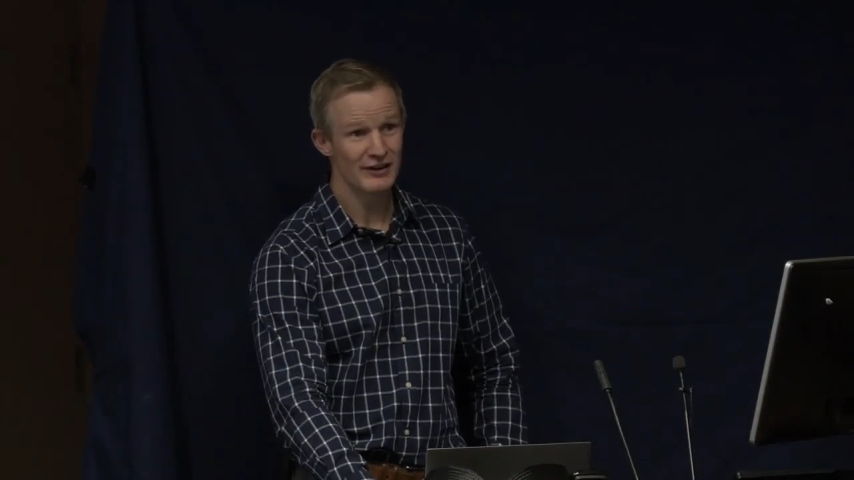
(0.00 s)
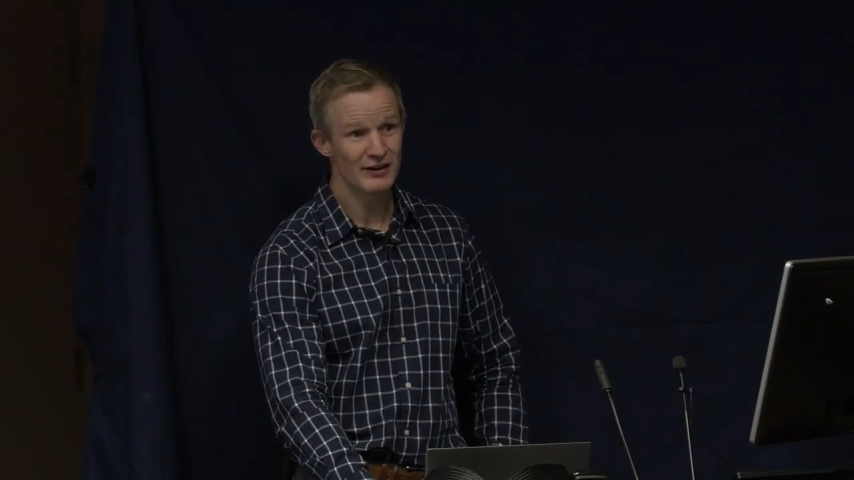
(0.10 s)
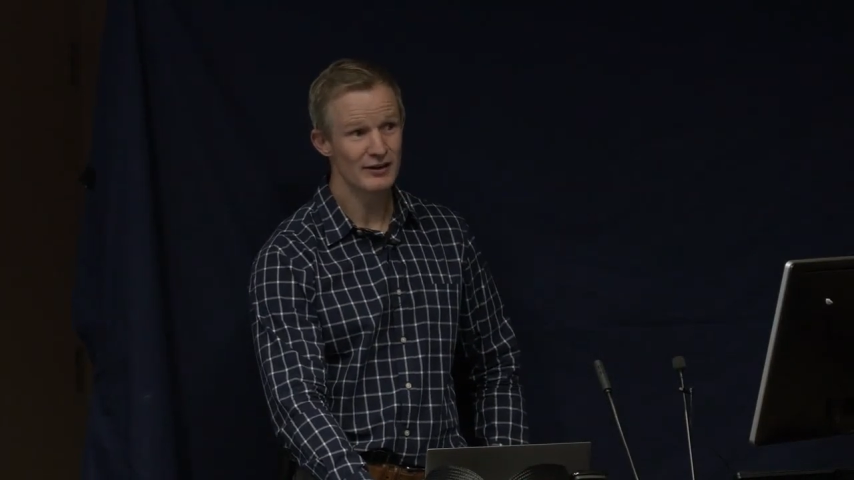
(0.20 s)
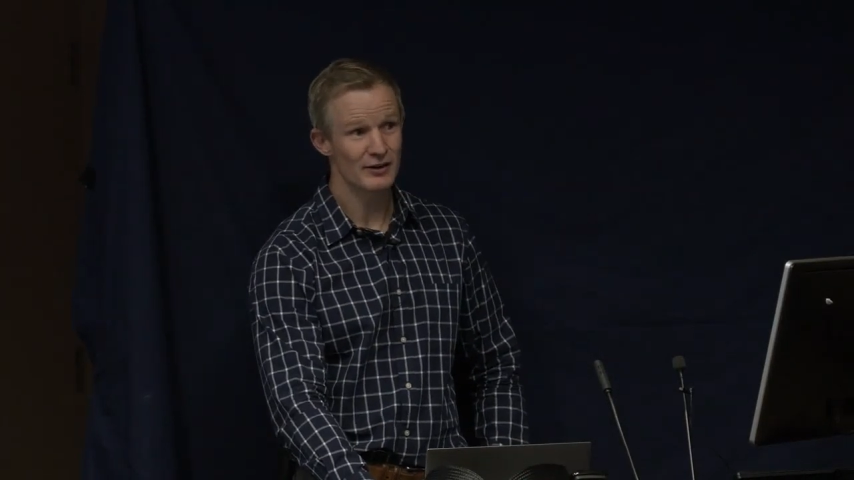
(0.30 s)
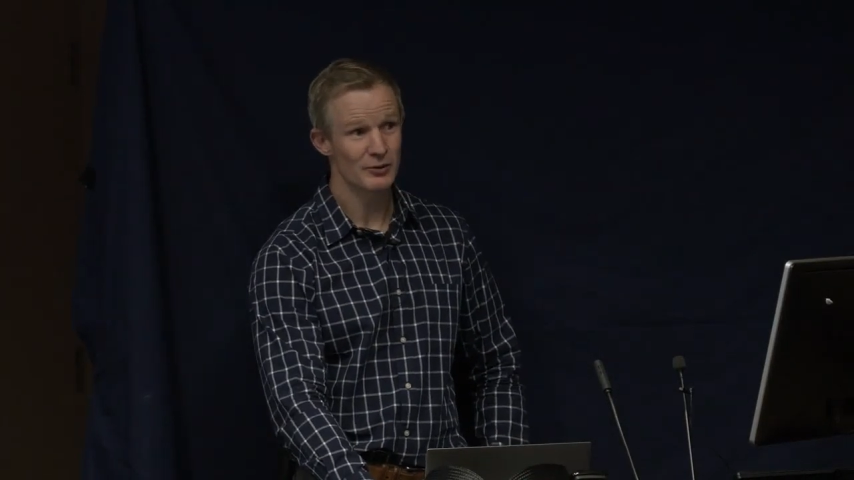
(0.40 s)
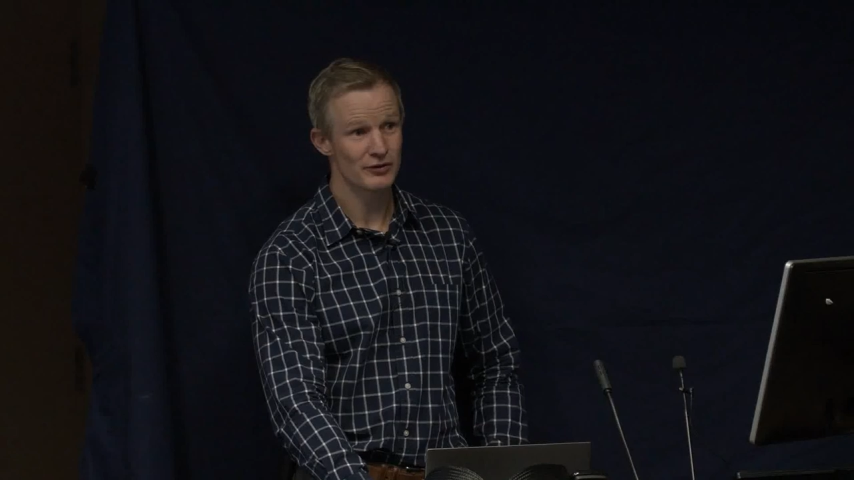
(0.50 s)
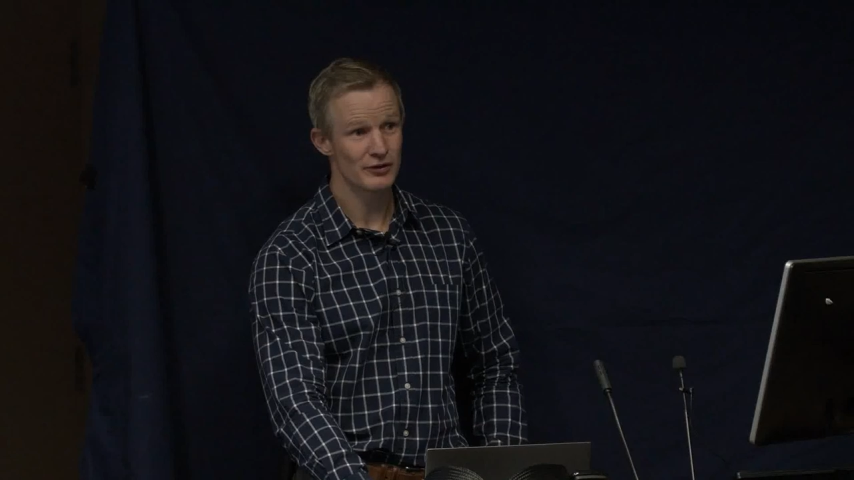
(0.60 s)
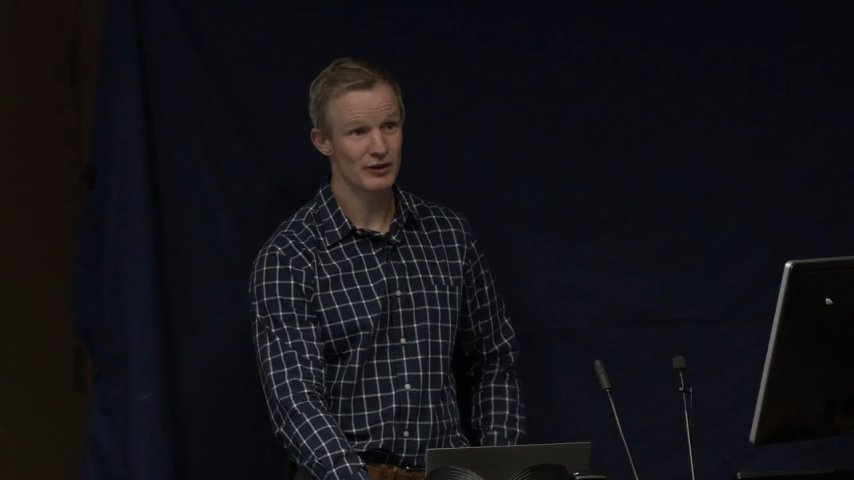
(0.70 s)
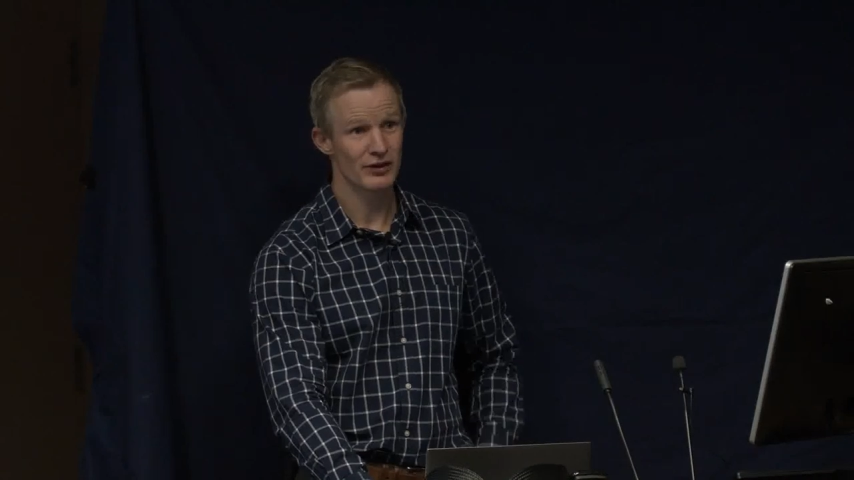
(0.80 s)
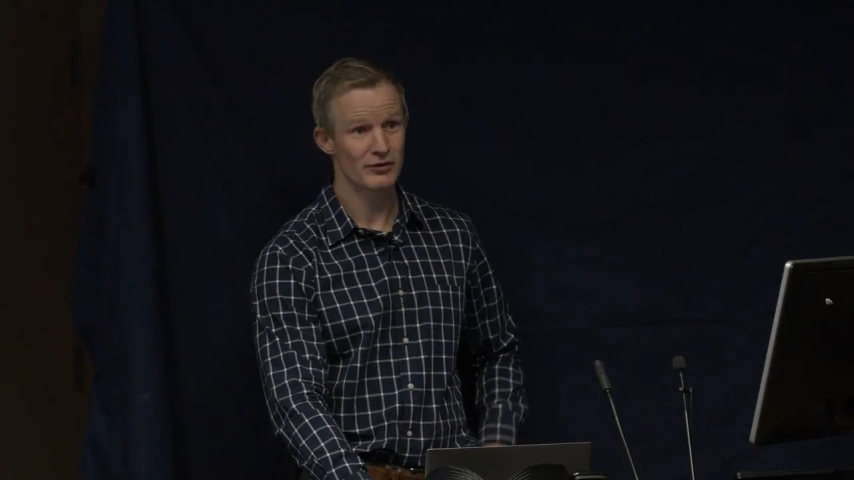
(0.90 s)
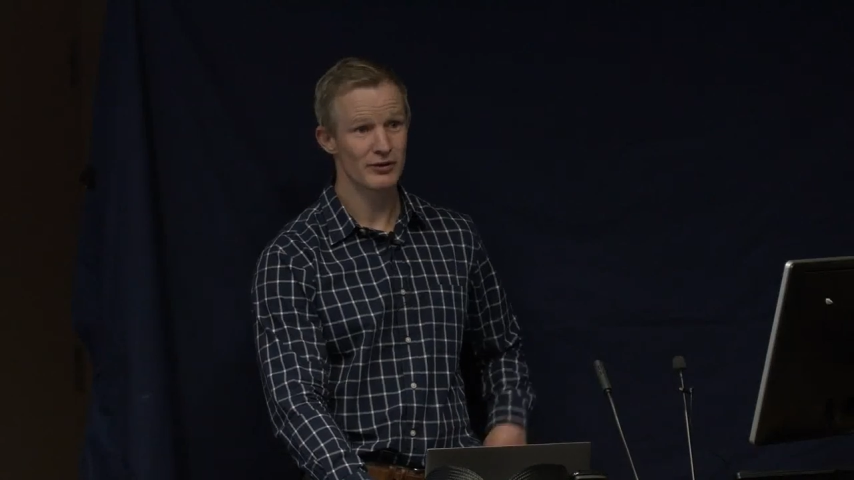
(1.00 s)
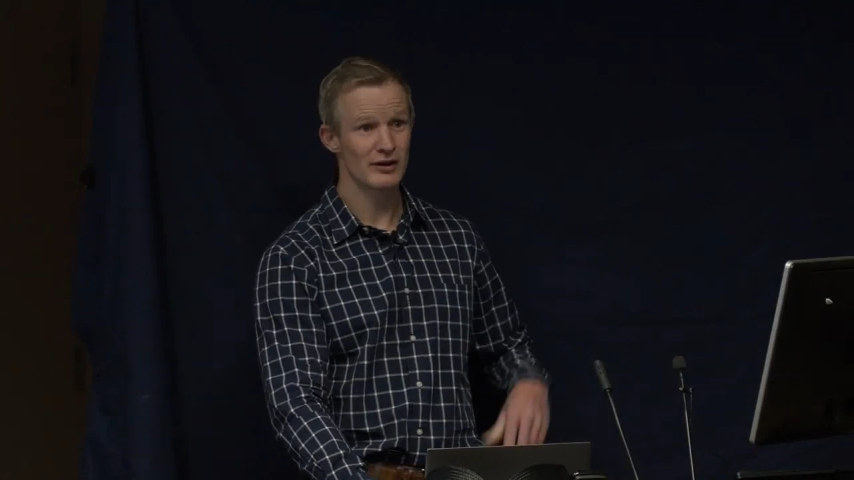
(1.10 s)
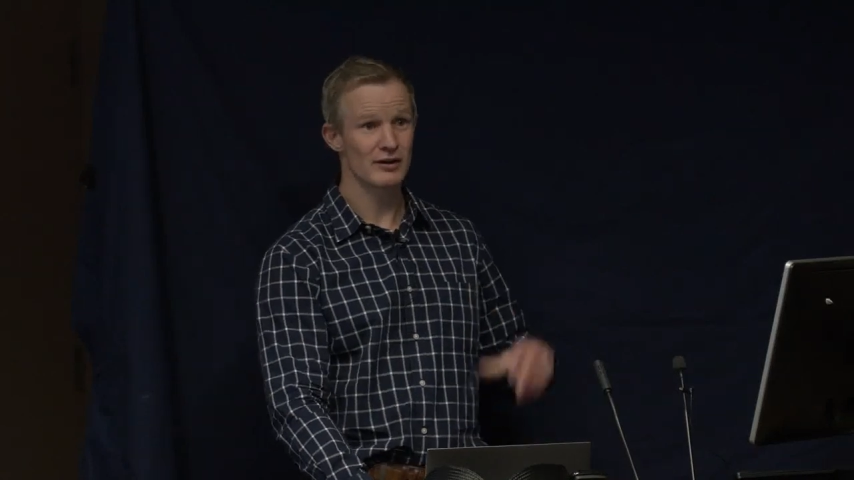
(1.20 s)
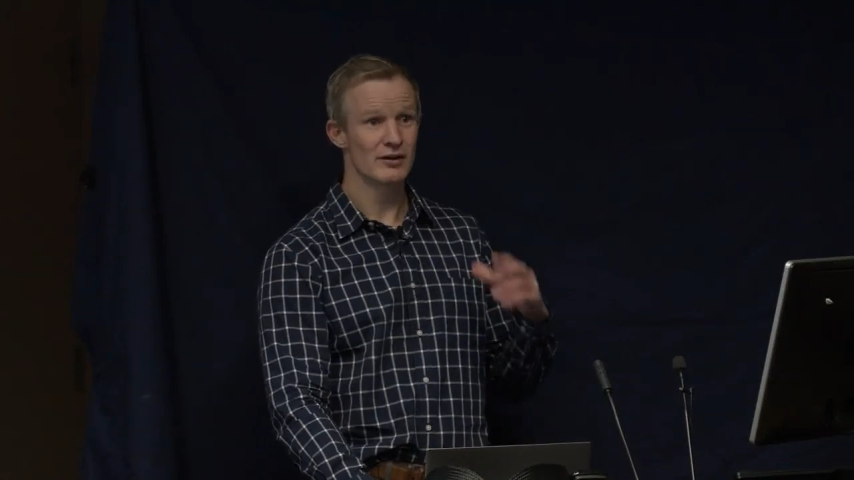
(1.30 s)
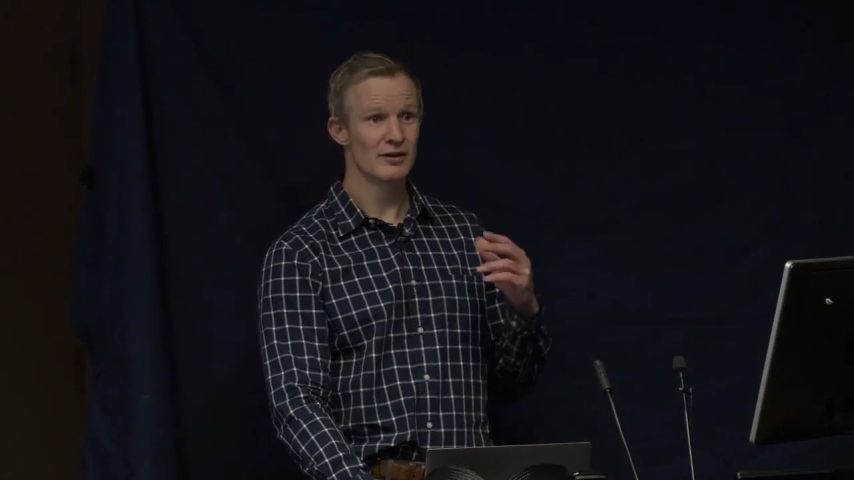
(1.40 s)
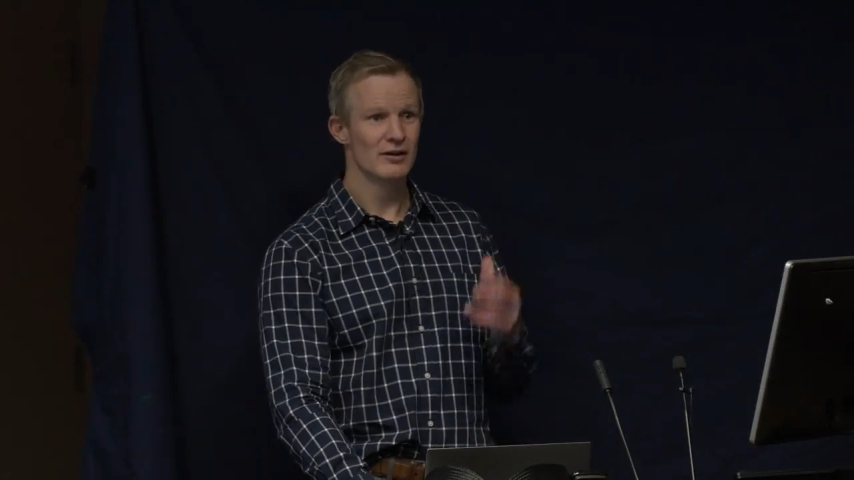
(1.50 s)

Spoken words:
here, we've seen three